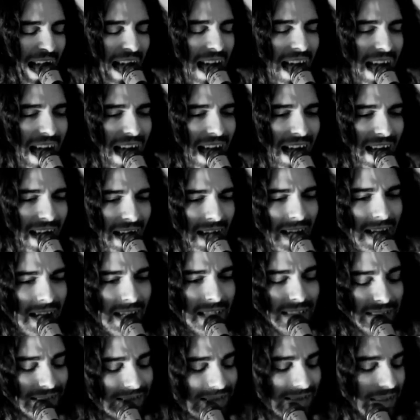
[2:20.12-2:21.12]
it
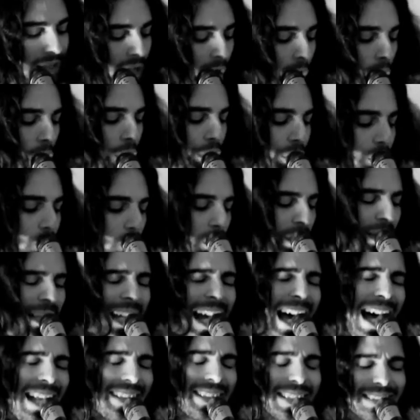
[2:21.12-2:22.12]
and be
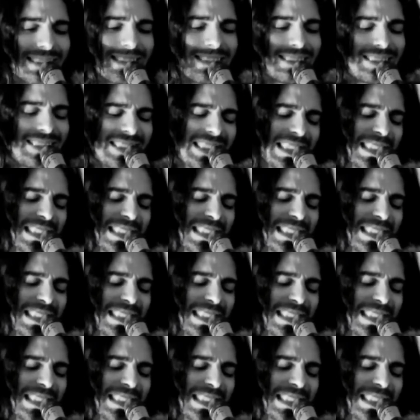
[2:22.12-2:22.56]
really proud of it,